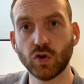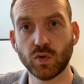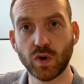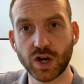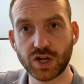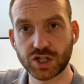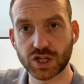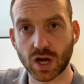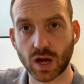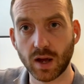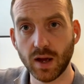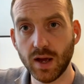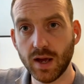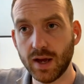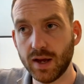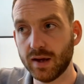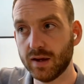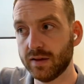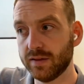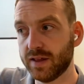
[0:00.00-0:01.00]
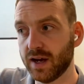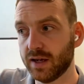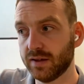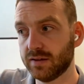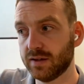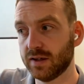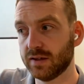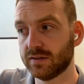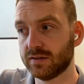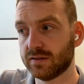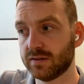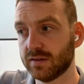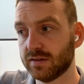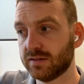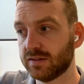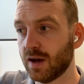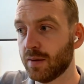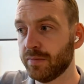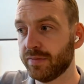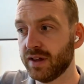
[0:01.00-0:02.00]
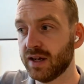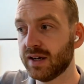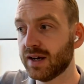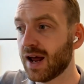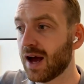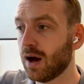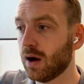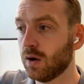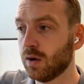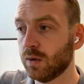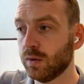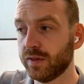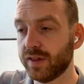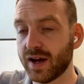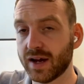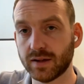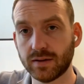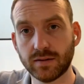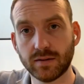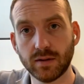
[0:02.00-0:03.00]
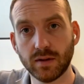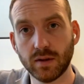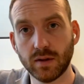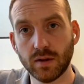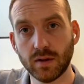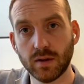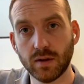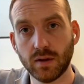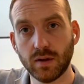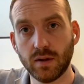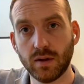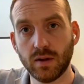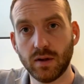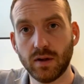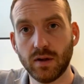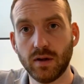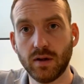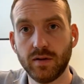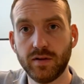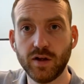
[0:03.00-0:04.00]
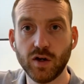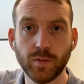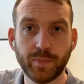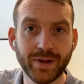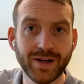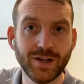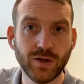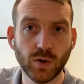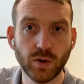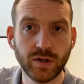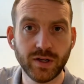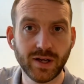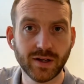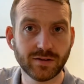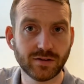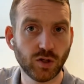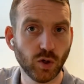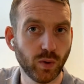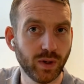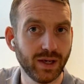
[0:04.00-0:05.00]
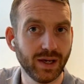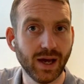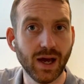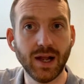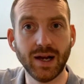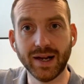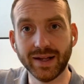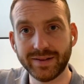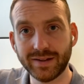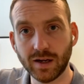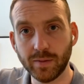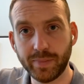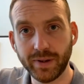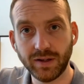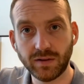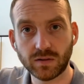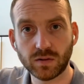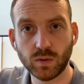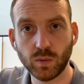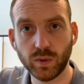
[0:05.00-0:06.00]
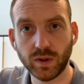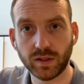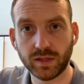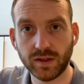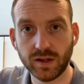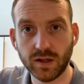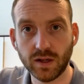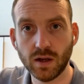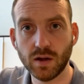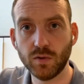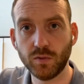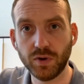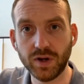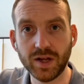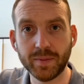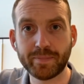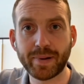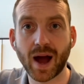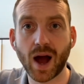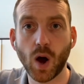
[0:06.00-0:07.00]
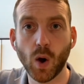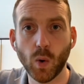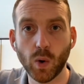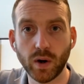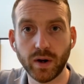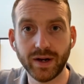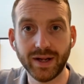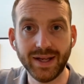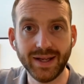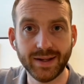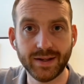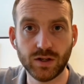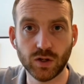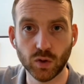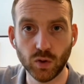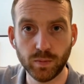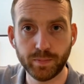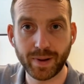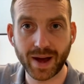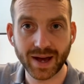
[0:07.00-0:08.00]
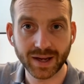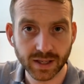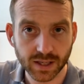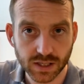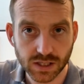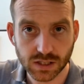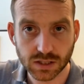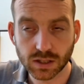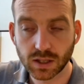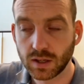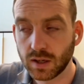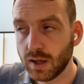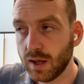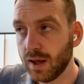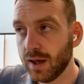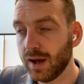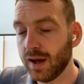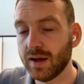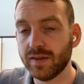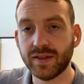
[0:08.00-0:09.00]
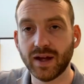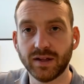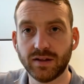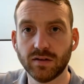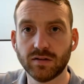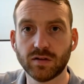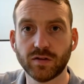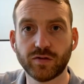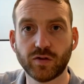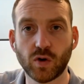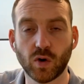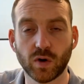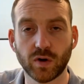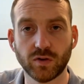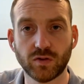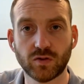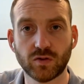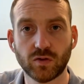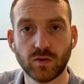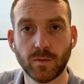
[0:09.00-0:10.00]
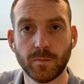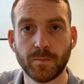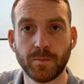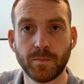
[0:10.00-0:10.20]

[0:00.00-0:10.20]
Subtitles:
to Russia. That is something now that the European Union is doing a little bit with the Repower EU package, and that is, of course,